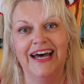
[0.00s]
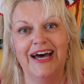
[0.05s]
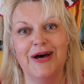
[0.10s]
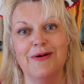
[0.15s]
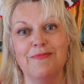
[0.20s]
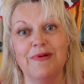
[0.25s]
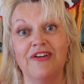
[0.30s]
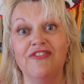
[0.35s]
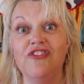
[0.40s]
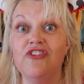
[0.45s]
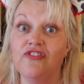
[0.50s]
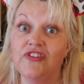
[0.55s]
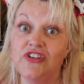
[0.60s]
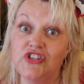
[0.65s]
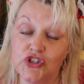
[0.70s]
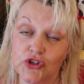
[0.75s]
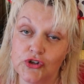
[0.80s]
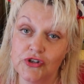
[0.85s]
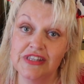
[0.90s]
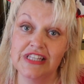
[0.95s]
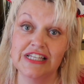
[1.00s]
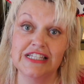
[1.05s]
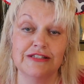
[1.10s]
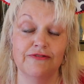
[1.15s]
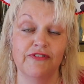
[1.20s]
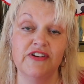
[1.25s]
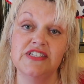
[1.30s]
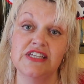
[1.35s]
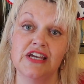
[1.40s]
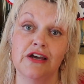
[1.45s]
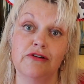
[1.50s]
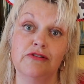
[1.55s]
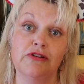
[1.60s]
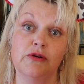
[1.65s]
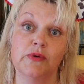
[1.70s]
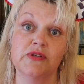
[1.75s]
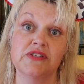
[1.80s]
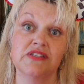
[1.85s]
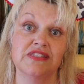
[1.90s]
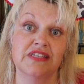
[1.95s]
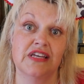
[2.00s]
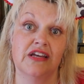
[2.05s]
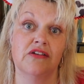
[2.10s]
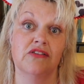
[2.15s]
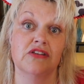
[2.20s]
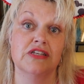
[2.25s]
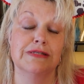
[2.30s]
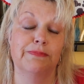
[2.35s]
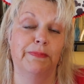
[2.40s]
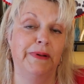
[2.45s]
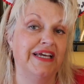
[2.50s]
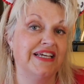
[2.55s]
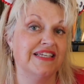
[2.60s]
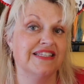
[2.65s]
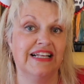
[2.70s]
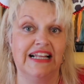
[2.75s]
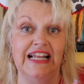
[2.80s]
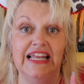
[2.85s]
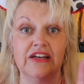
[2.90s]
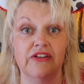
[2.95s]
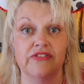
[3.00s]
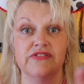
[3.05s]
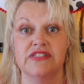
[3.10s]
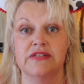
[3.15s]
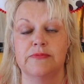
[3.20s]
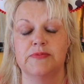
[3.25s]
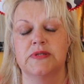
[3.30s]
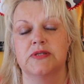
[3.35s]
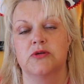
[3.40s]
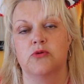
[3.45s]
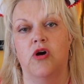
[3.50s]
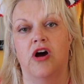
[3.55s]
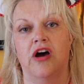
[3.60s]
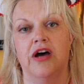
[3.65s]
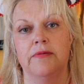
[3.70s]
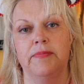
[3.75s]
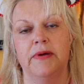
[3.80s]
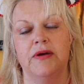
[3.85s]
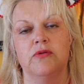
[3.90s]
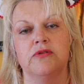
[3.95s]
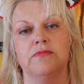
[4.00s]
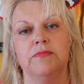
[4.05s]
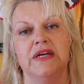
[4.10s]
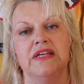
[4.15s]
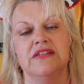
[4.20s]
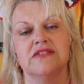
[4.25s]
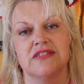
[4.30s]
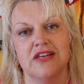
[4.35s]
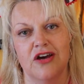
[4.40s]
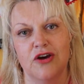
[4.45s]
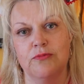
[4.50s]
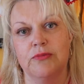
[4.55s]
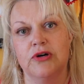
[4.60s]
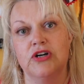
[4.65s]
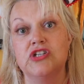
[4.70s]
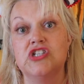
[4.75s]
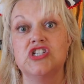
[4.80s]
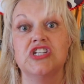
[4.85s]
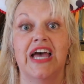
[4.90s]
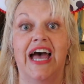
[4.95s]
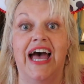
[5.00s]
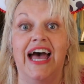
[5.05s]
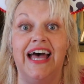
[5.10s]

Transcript: If you've enjoyed this video and you want to see others, please click on the subscribe, it would mean so much,